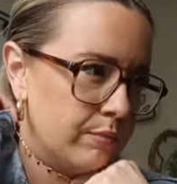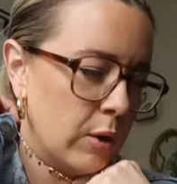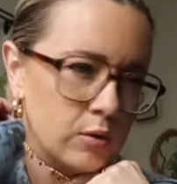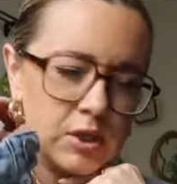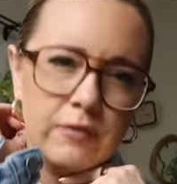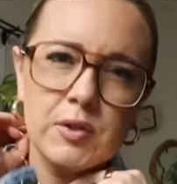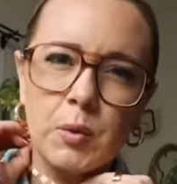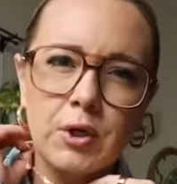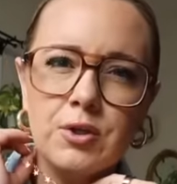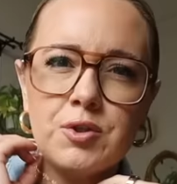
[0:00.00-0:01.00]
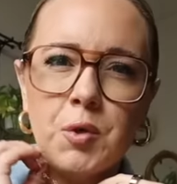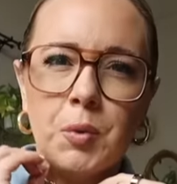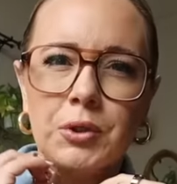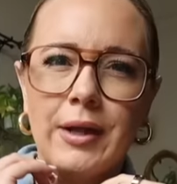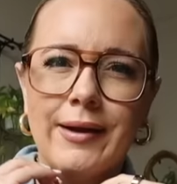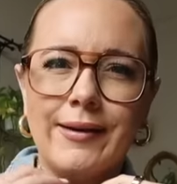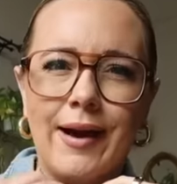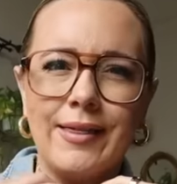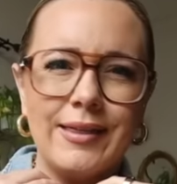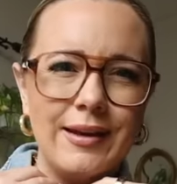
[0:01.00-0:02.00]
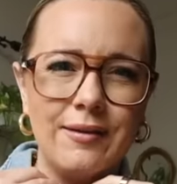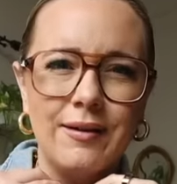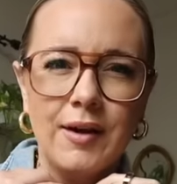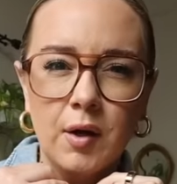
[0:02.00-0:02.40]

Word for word: post office workers who were like, I think